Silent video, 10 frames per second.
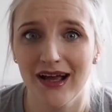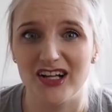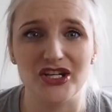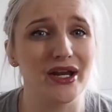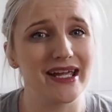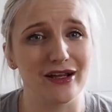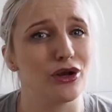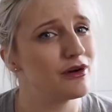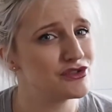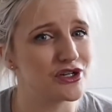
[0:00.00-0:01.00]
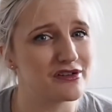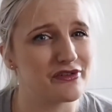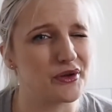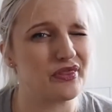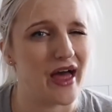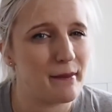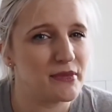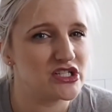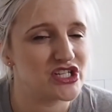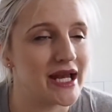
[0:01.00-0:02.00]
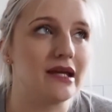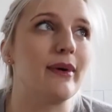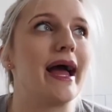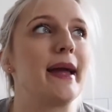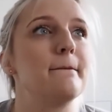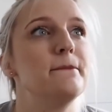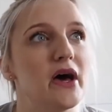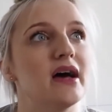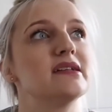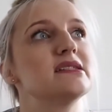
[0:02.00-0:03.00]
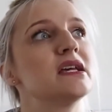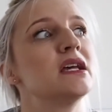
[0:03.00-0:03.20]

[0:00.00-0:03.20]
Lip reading: I don't eat a lot of junk food that much anyway, but